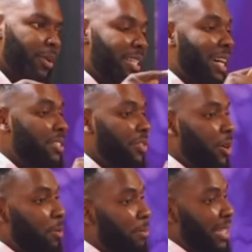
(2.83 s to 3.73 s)
heart failure
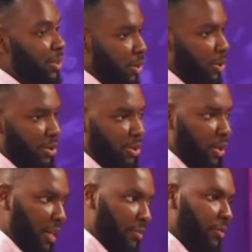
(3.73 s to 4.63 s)
might not cost you your
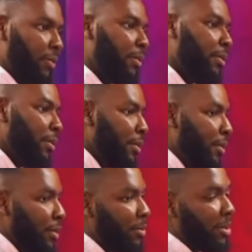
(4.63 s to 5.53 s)
life,
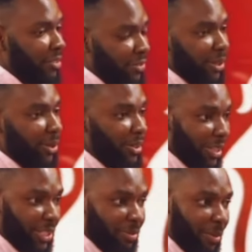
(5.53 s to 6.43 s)
brake failure in the case
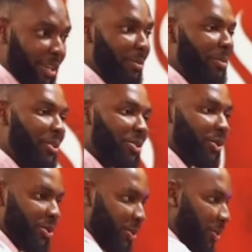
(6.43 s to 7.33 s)
of my brother may not
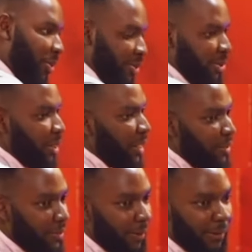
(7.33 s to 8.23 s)
cost you your life.
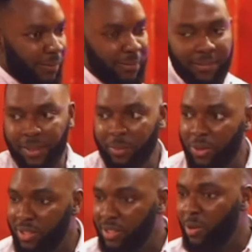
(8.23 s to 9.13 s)
But you
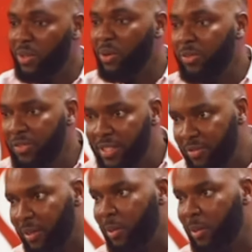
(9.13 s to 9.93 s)
see something called faith failure.